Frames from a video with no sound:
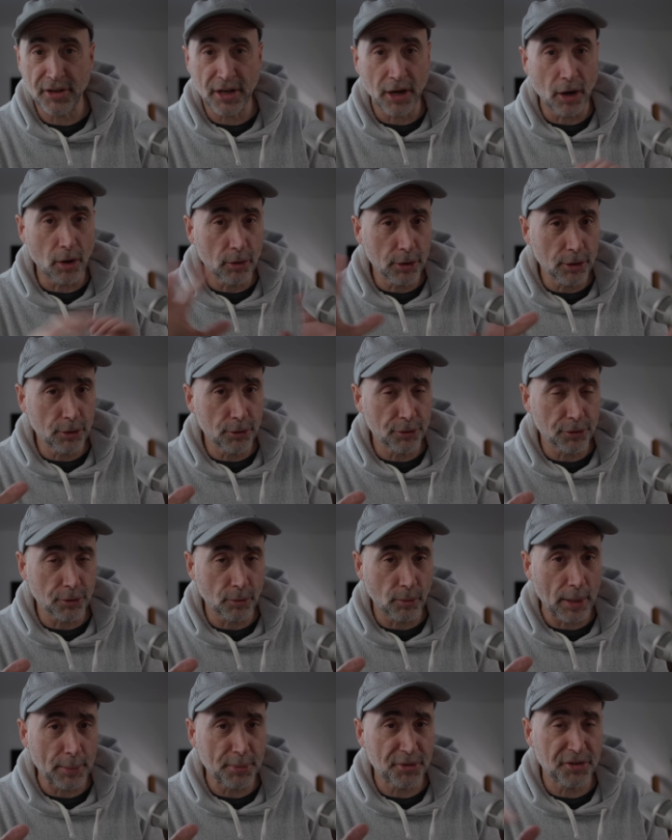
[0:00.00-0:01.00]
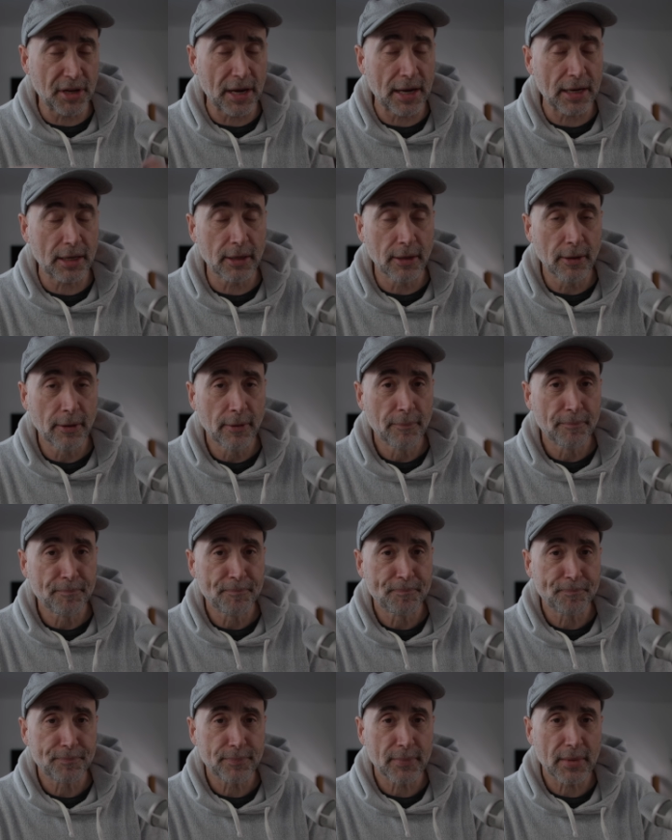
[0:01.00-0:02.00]
They all use the web stack
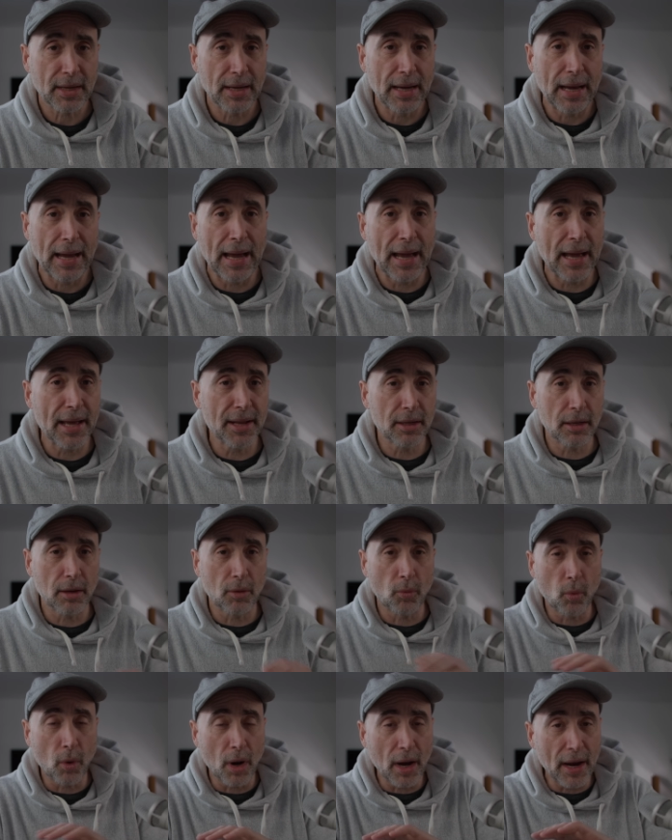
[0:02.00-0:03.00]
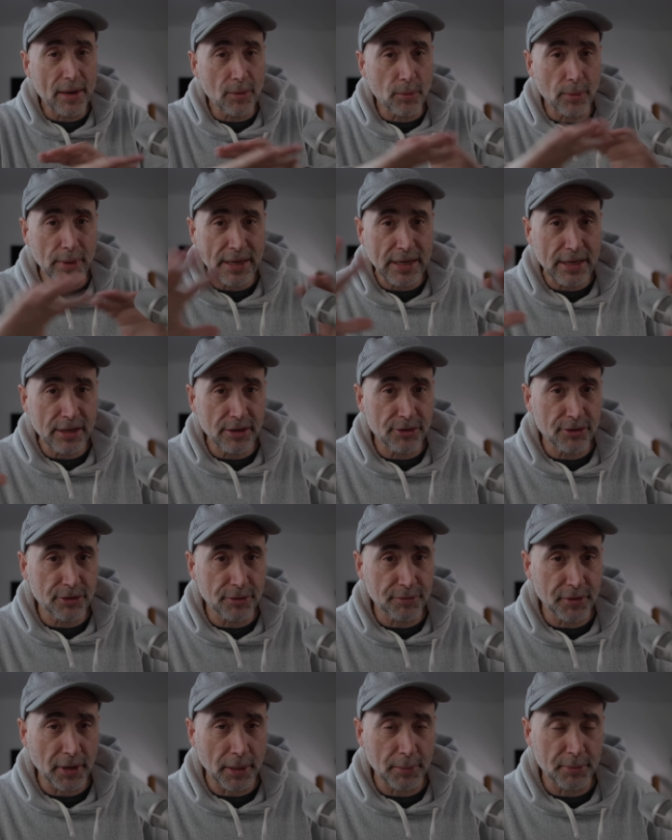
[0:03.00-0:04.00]
and a wide range
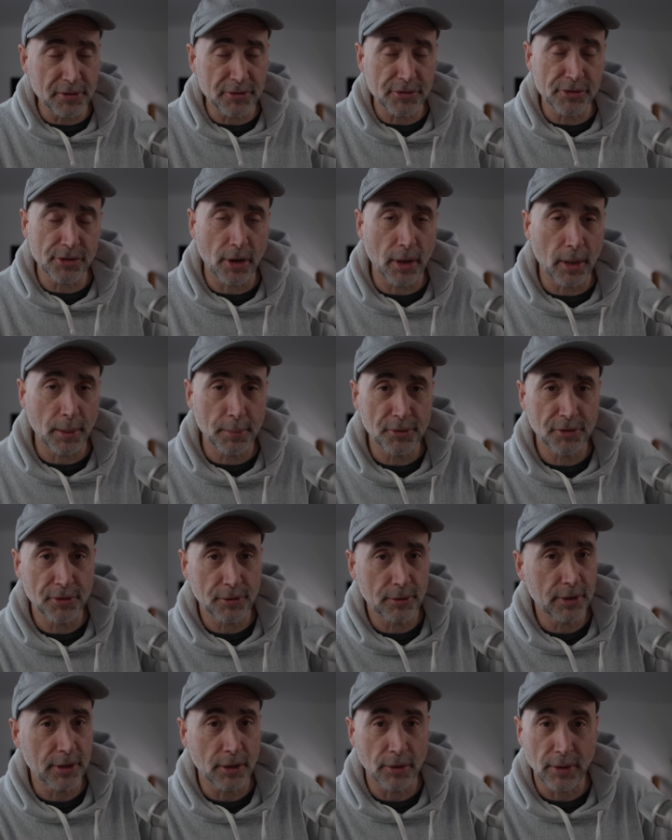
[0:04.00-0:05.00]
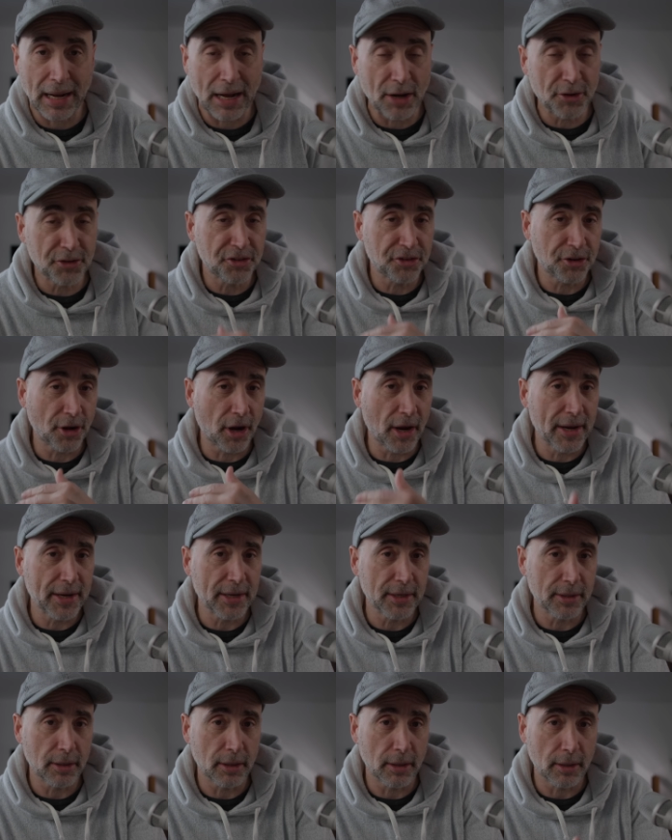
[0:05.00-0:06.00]
of types of jobs you know
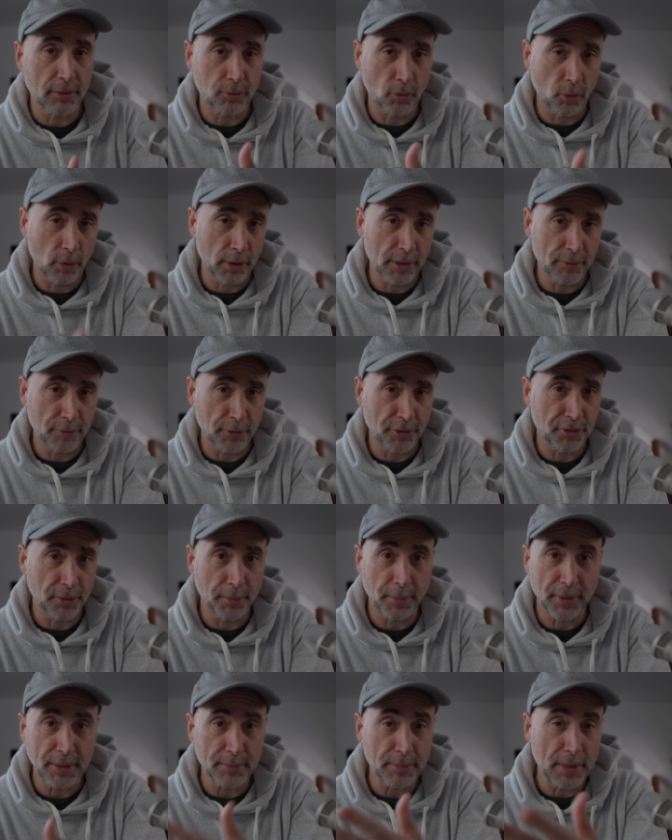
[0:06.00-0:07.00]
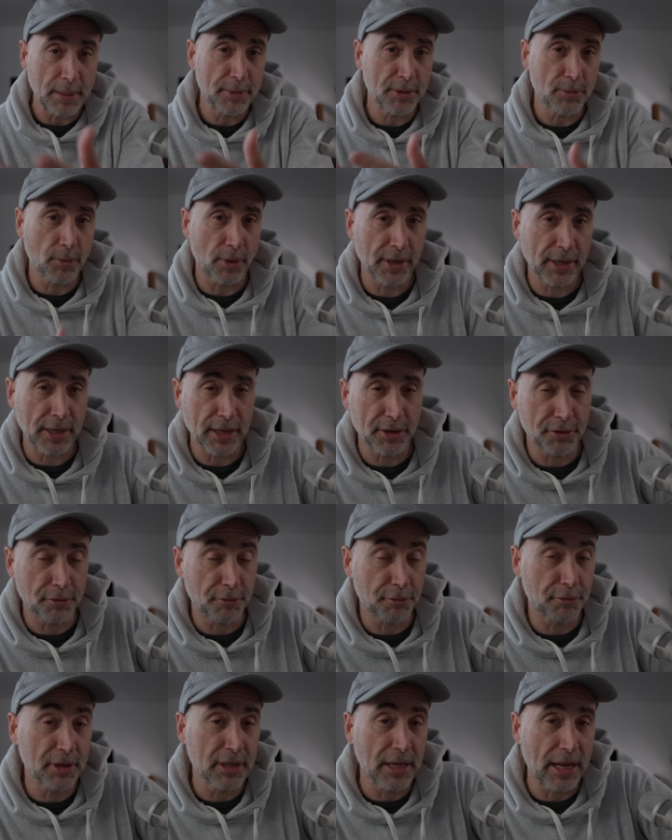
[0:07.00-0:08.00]
outside of working for somebody maybe you want to get into
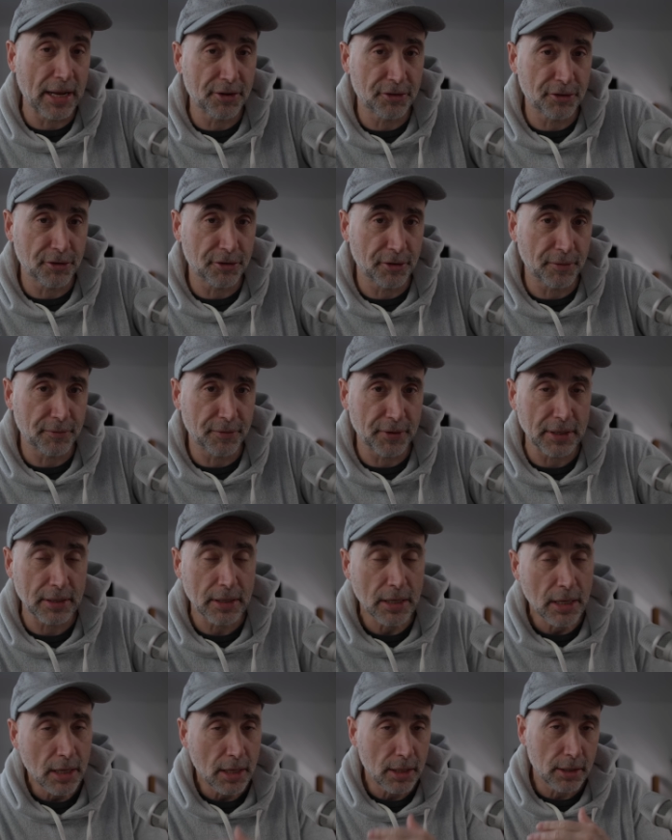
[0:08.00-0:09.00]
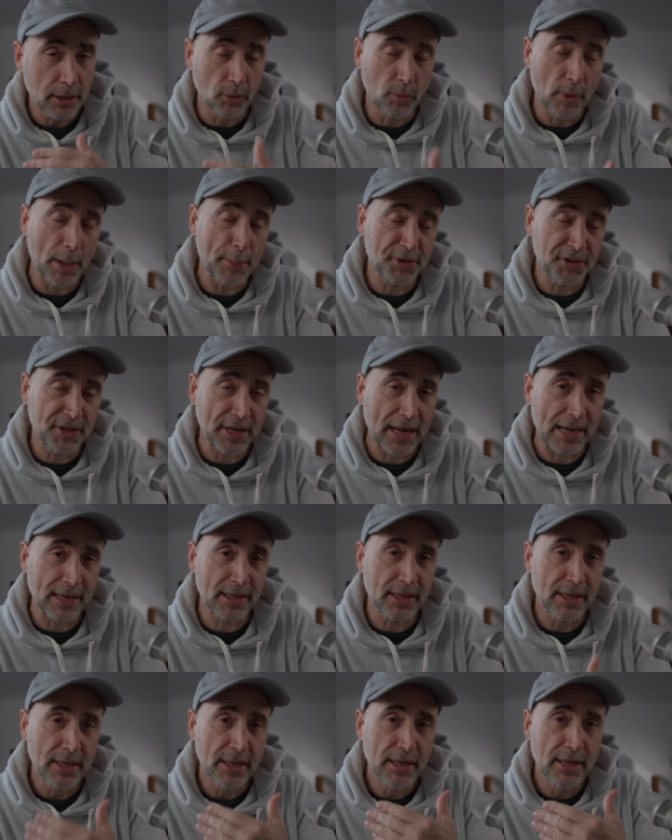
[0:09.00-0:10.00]
freelance or something the web
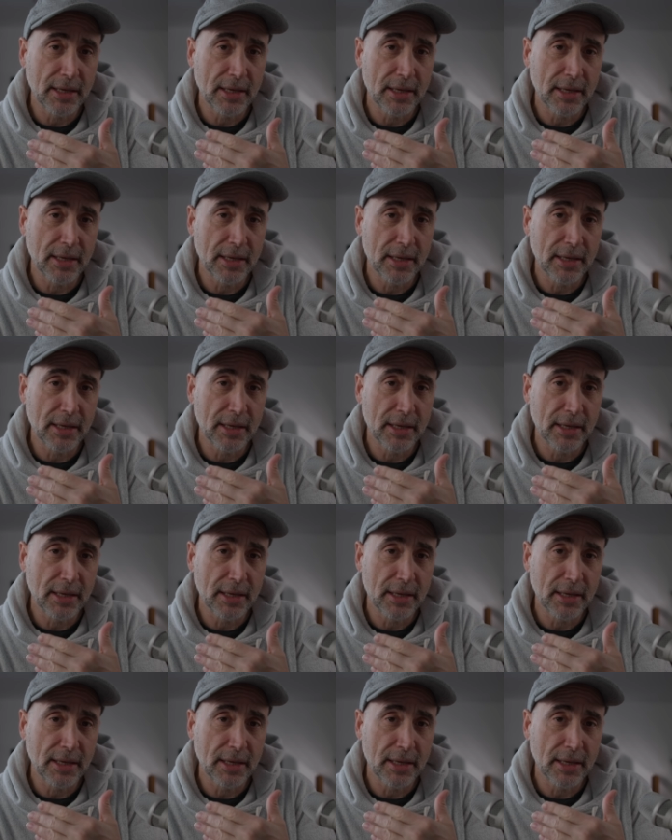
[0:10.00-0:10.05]
stack